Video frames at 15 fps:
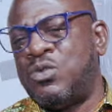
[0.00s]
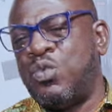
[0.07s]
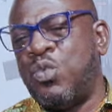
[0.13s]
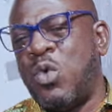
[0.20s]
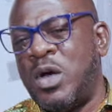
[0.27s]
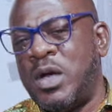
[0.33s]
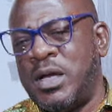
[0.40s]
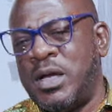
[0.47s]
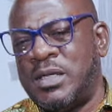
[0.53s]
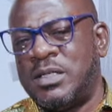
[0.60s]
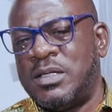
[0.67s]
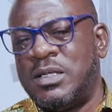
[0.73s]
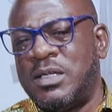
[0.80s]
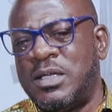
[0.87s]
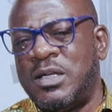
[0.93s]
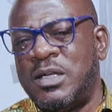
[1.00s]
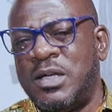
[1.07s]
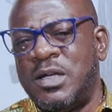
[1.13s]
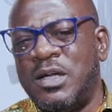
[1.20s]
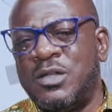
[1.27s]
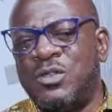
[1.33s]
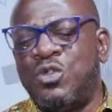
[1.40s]
word,
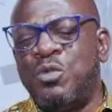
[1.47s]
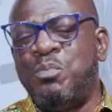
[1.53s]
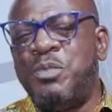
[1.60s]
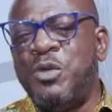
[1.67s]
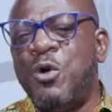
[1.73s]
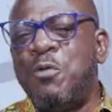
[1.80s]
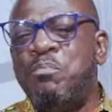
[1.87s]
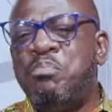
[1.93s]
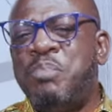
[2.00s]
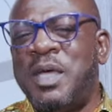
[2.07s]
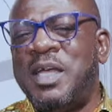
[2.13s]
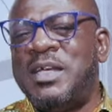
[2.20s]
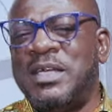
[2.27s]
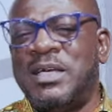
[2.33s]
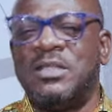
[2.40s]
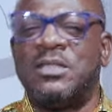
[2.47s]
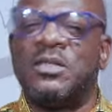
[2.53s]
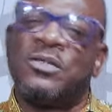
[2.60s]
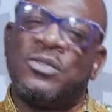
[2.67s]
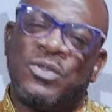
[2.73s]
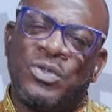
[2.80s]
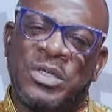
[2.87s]
to be obedient
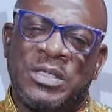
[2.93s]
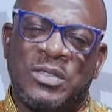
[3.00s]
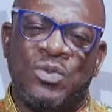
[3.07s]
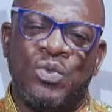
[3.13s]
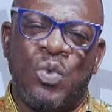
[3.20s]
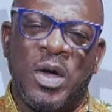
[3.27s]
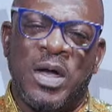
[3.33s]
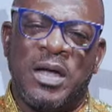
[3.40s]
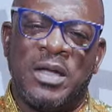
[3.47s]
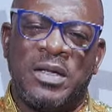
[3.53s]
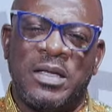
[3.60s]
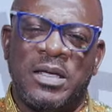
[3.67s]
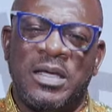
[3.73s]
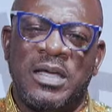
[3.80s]
unto his word,